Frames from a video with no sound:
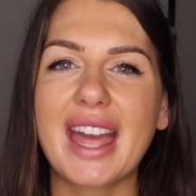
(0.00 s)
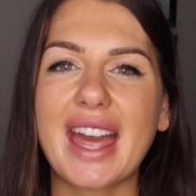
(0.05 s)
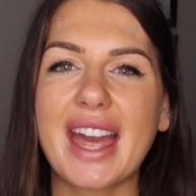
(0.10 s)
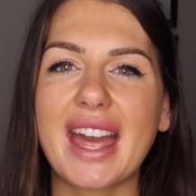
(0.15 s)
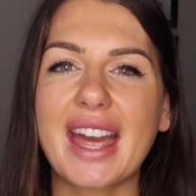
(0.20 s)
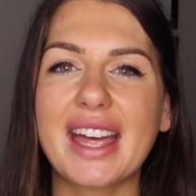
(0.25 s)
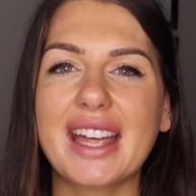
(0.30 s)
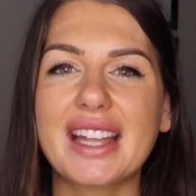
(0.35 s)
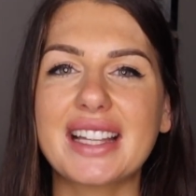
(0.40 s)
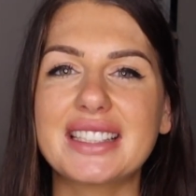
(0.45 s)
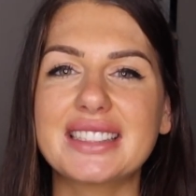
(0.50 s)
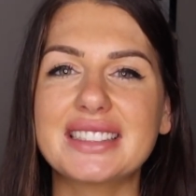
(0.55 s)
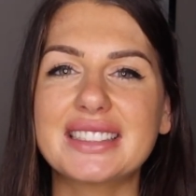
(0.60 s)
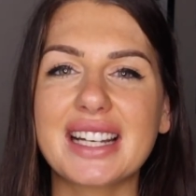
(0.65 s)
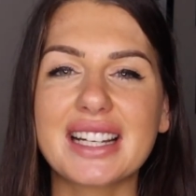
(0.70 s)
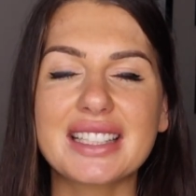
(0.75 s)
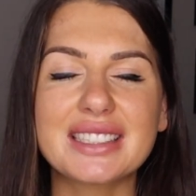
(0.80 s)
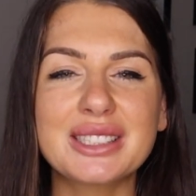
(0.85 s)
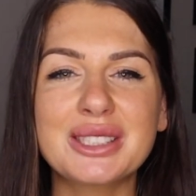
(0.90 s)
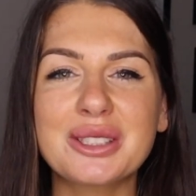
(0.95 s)
And
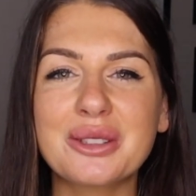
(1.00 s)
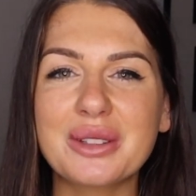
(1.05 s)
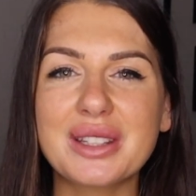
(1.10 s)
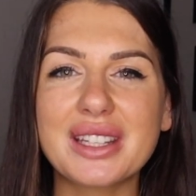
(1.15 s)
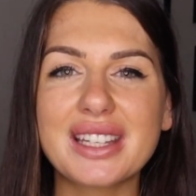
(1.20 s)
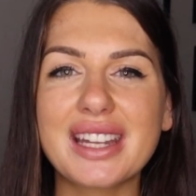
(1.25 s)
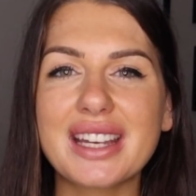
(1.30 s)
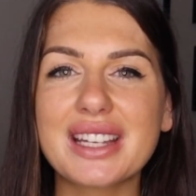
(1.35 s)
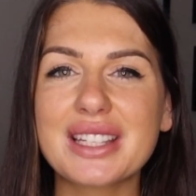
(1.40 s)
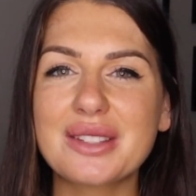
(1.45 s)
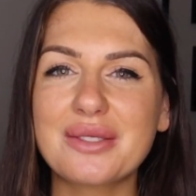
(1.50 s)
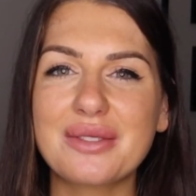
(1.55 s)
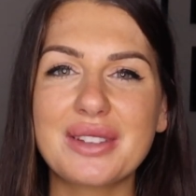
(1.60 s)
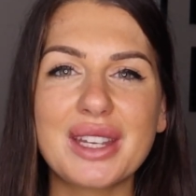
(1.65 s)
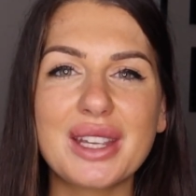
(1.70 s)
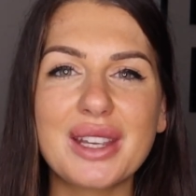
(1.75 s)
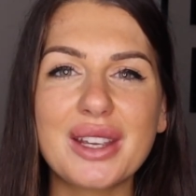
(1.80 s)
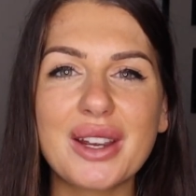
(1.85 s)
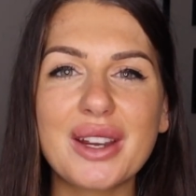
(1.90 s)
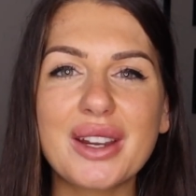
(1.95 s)
until the next
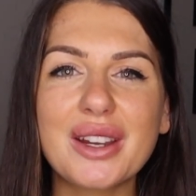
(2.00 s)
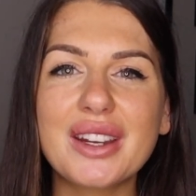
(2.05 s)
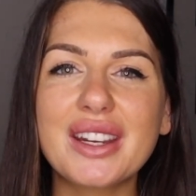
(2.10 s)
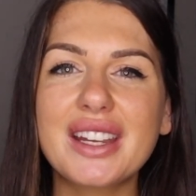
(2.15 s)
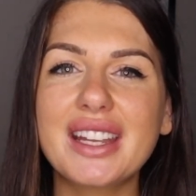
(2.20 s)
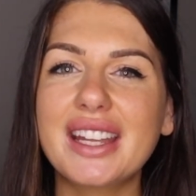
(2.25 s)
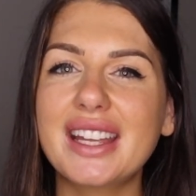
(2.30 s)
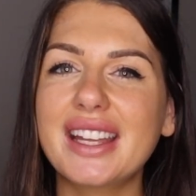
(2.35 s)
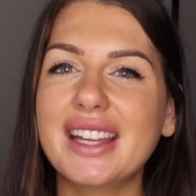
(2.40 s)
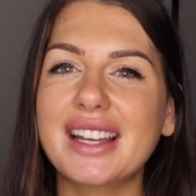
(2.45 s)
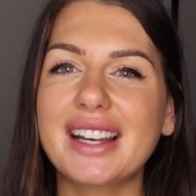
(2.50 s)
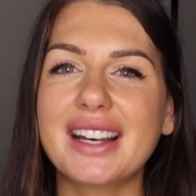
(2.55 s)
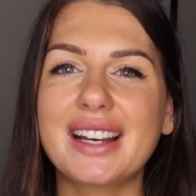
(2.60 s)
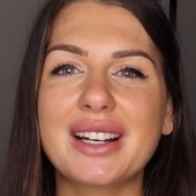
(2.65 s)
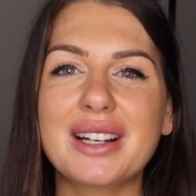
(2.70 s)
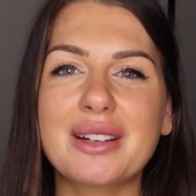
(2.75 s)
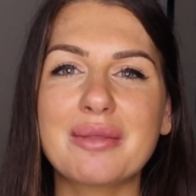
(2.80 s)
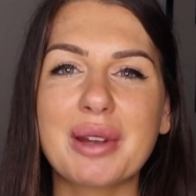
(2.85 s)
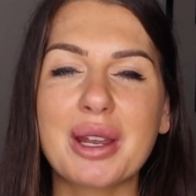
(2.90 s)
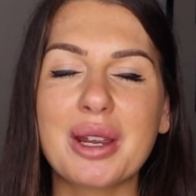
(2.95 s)
video,
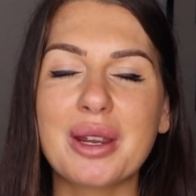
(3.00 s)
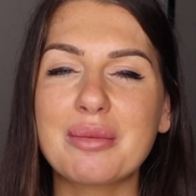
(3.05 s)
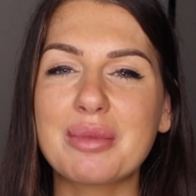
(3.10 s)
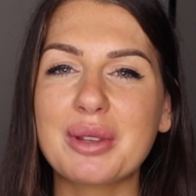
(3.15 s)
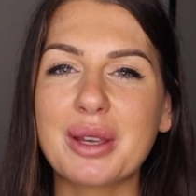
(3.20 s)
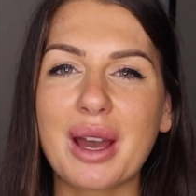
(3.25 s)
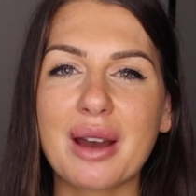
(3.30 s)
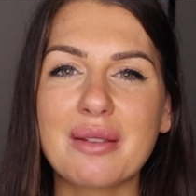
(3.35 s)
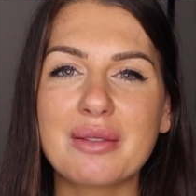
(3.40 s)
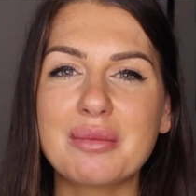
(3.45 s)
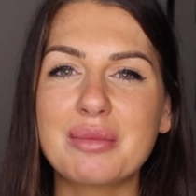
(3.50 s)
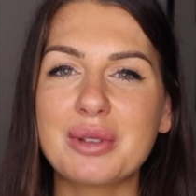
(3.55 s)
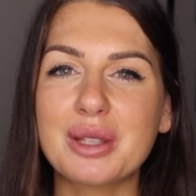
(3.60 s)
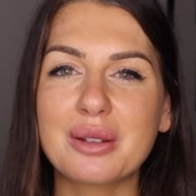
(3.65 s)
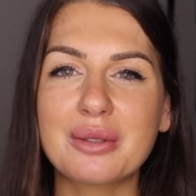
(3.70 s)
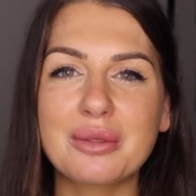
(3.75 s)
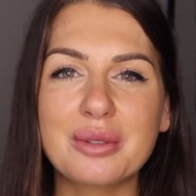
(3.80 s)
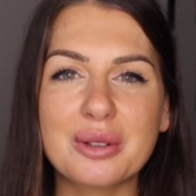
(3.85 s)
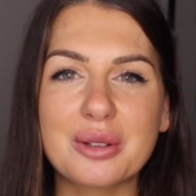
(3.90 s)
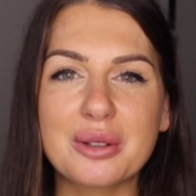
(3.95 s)
I hope you have a
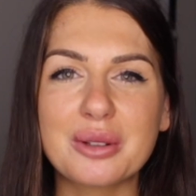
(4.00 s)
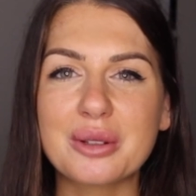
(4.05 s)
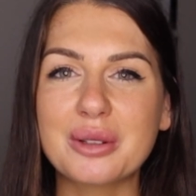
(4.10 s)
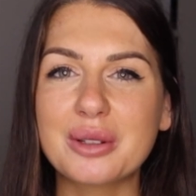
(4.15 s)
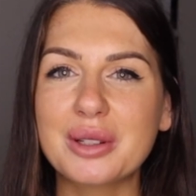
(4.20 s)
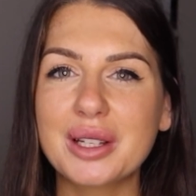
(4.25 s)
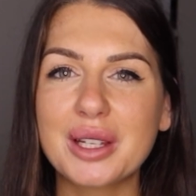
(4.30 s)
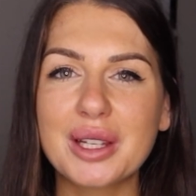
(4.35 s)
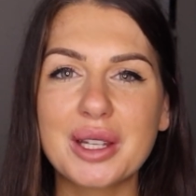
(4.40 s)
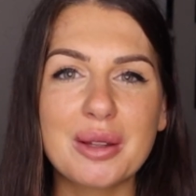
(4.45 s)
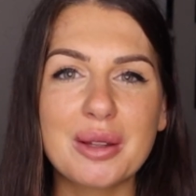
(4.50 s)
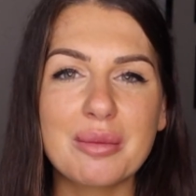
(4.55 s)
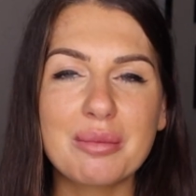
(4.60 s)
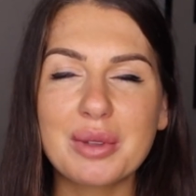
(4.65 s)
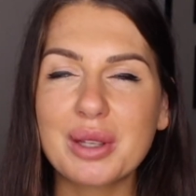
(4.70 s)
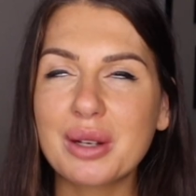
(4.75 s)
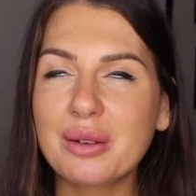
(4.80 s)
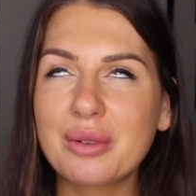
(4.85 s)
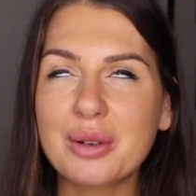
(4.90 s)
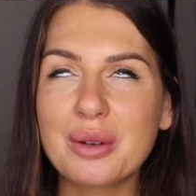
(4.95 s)
beautiful
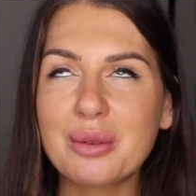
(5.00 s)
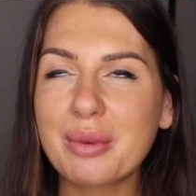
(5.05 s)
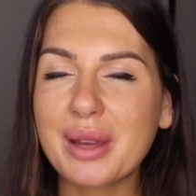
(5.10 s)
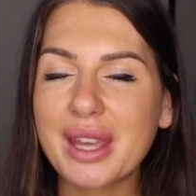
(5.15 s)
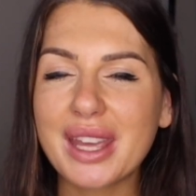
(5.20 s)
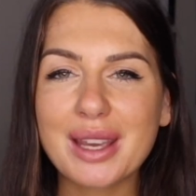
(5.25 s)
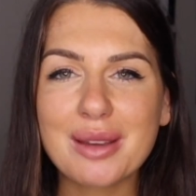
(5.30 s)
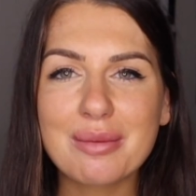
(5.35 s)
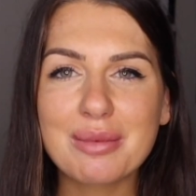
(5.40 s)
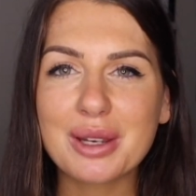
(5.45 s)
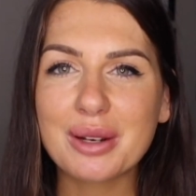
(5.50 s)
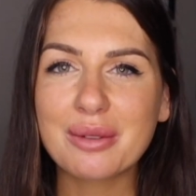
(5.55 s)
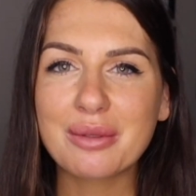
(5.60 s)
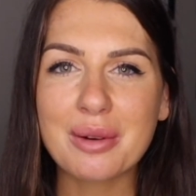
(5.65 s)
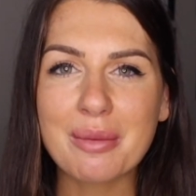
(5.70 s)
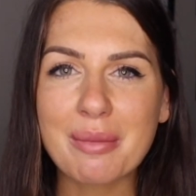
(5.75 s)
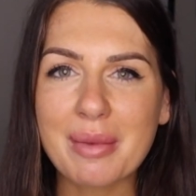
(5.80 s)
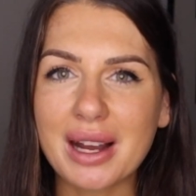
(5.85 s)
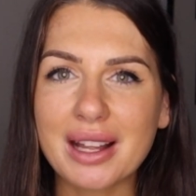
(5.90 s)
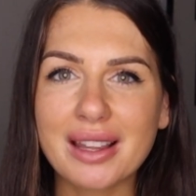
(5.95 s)
week,
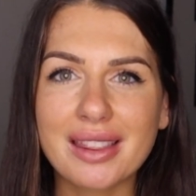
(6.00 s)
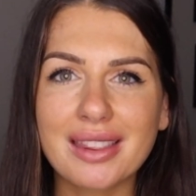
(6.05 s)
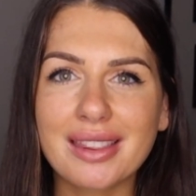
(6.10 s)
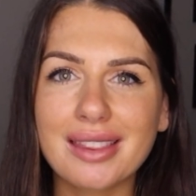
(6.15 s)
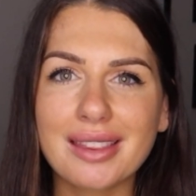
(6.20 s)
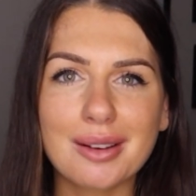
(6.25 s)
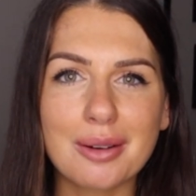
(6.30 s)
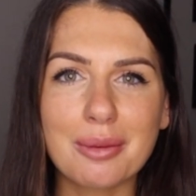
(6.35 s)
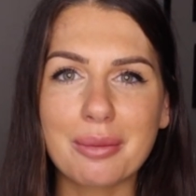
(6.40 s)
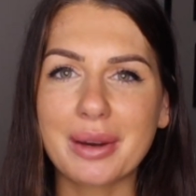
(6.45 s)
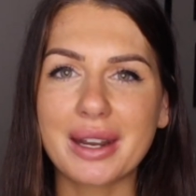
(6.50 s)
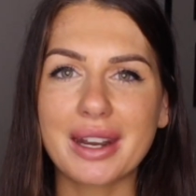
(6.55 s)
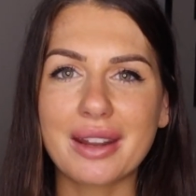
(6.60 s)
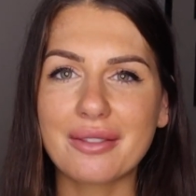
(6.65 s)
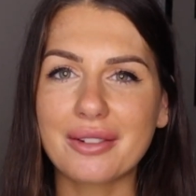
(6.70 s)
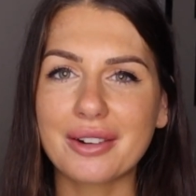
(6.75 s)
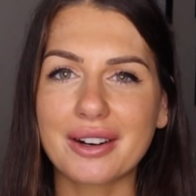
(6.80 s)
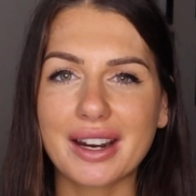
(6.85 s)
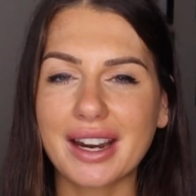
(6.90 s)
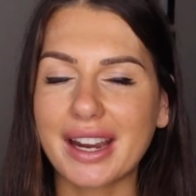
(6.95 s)
beautiful month
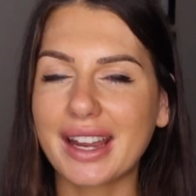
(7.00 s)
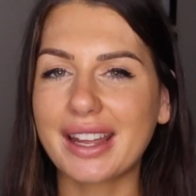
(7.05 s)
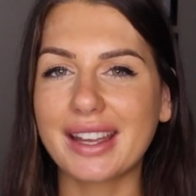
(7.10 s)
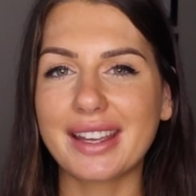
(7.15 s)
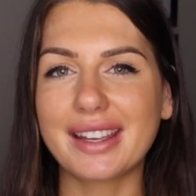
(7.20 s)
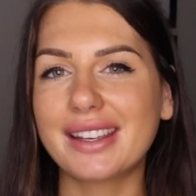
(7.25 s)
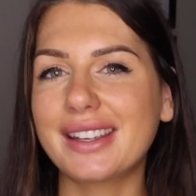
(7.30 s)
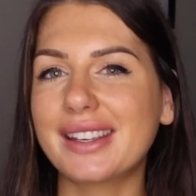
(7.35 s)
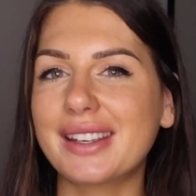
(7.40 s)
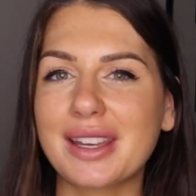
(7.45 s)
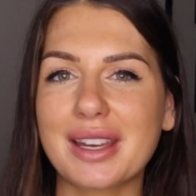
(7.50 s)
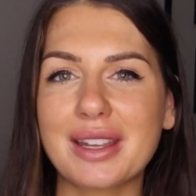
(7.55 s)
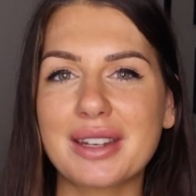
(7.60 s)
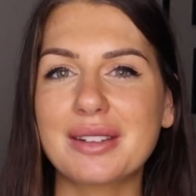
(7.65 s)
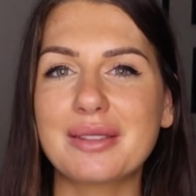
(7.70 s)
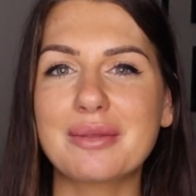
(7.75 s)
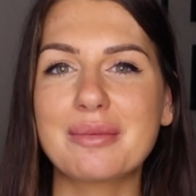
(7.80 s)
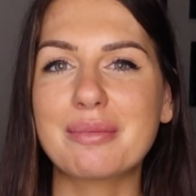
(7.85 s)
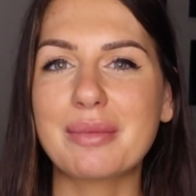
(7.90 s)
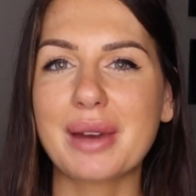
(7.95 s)
whenever I
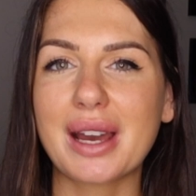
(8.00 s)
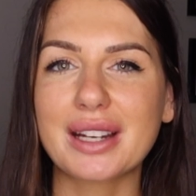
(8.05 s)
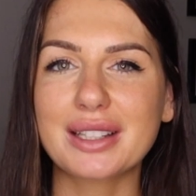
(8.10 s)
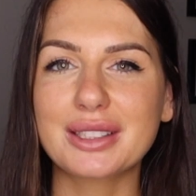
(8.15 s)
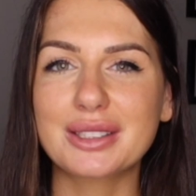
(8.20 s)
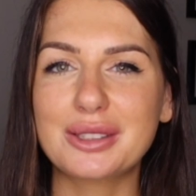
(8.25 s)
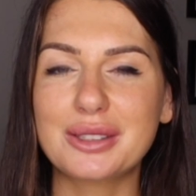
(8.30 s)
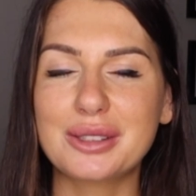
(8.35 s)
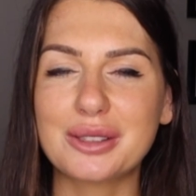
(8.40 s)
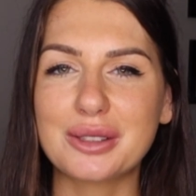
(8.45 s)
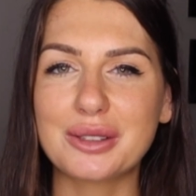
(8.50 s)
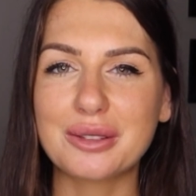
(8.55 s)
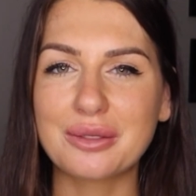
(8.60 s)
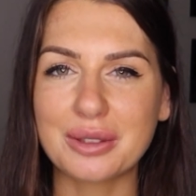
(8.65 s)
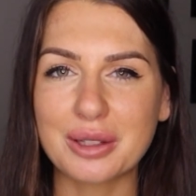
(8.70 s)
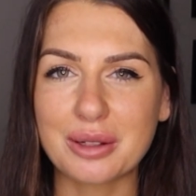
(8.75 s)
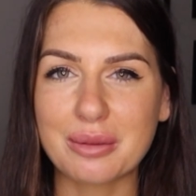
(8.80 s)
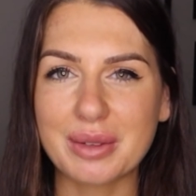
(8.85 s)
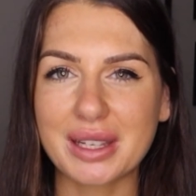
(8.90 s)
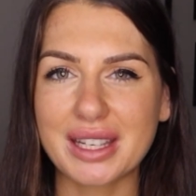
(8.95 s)
get back to
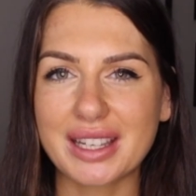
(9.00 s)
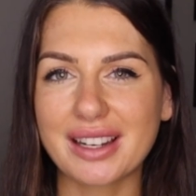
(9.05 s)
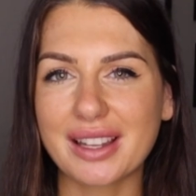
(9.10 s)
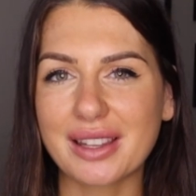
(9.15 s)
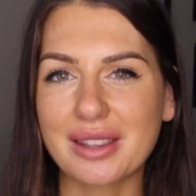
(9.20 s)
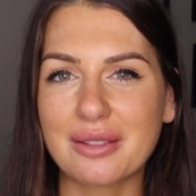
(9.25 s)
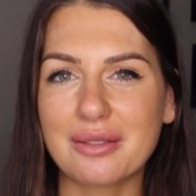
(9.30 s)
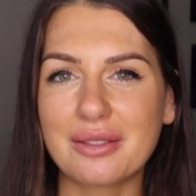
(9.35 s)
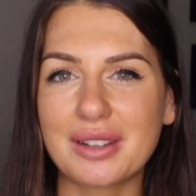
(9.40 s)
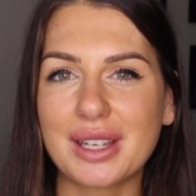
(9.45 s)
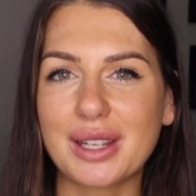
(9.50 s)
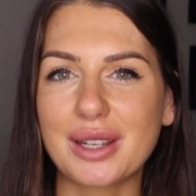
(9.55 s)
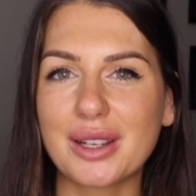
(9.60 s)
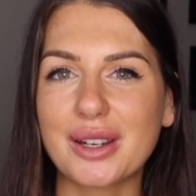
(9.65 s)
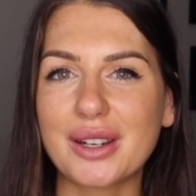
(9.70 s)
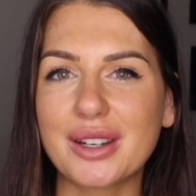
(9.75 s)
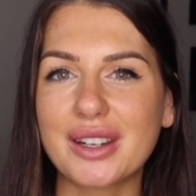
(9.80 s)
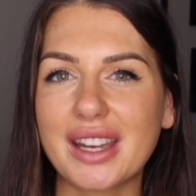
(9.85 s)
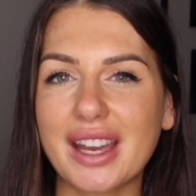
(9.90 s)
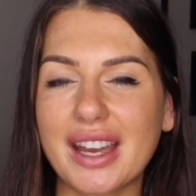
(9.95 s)
filming another
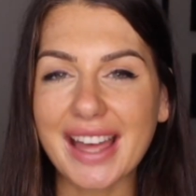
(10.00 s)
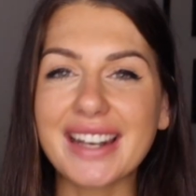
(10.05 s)
video.